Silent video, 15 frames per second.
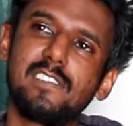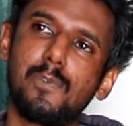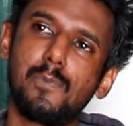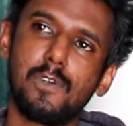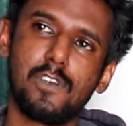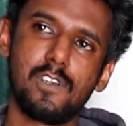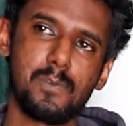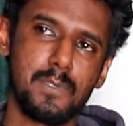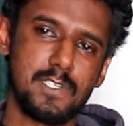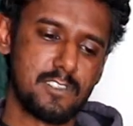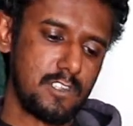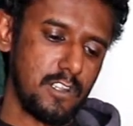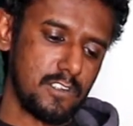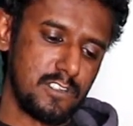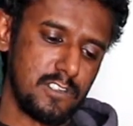that we're going to be
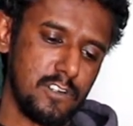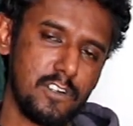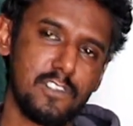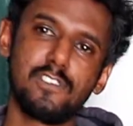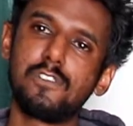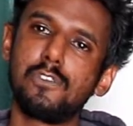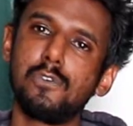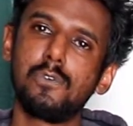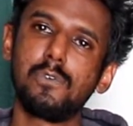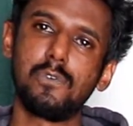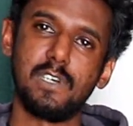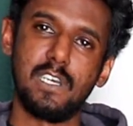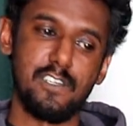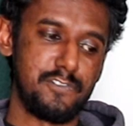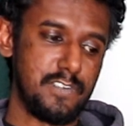slotting onto
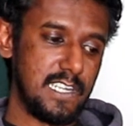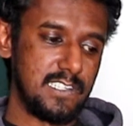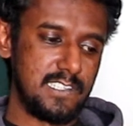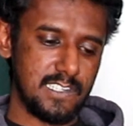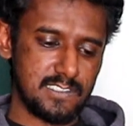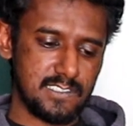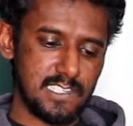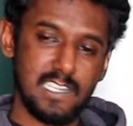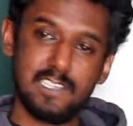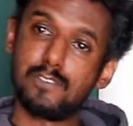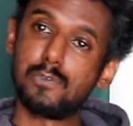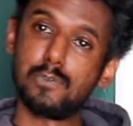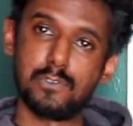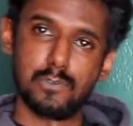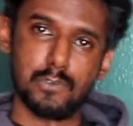a Phanteks
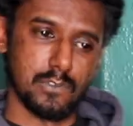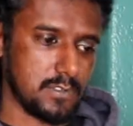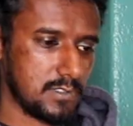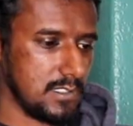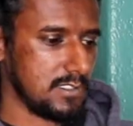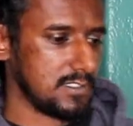case, which we'll see